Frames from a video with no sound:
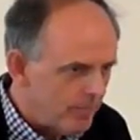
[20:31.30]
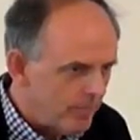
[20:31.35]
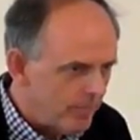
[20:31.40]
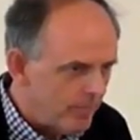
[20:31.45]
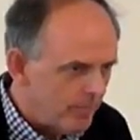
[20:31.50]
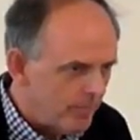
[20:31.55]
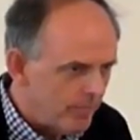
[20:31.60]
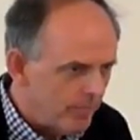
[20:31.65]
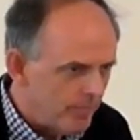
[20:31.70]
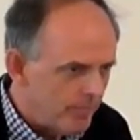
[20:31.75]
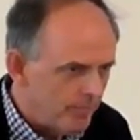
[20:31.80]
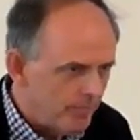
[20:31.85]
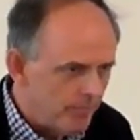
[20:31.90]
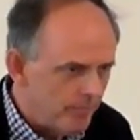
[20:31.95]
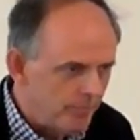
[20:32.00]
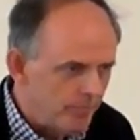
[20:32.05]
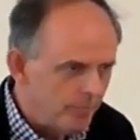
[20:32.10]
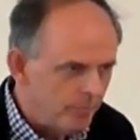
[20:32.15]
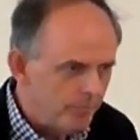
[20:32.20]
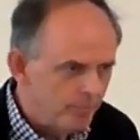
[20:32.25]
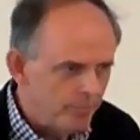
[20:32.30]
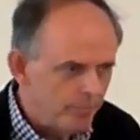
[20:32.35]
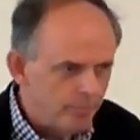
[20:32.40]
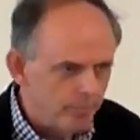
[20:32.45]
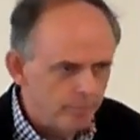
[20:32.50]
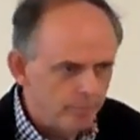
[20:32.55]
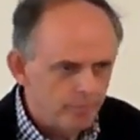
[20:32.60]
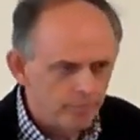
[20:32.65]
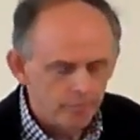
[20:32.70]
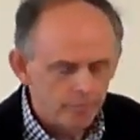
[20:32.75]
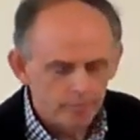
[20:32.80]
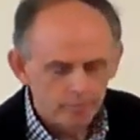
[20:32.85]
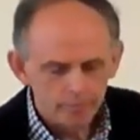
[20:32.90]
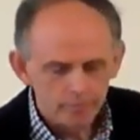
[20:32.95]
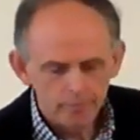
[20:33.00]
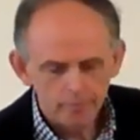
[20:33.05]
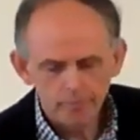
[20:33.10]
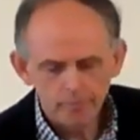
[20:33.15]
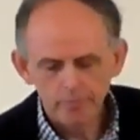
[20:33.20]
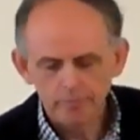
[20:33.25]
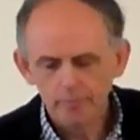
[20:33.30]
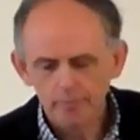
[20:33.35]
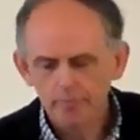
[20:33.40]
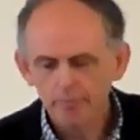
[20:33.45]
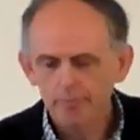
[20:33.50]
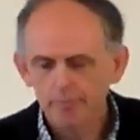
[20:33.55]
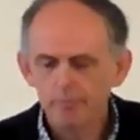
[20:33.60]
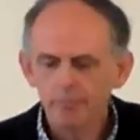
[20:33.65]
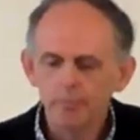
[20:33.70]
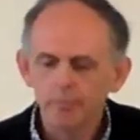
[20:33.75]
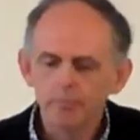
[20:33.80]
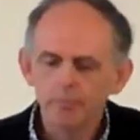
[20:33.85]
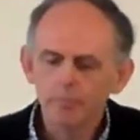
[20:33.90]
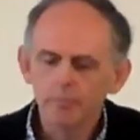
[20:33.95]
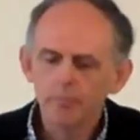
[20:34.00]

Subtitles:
Nobody speaks.